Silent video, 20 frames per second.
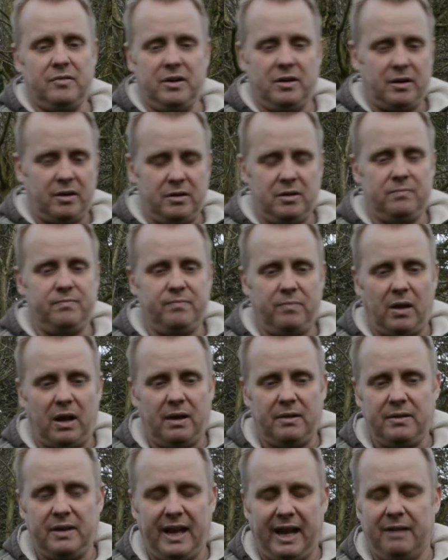you know,
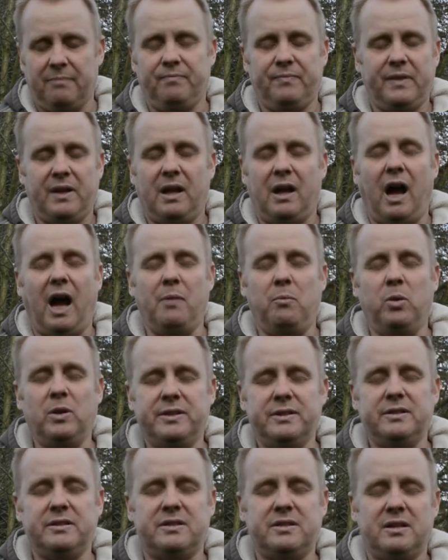yeah, I
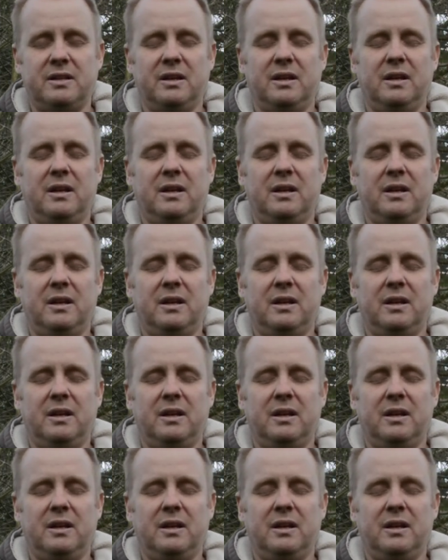wouldn't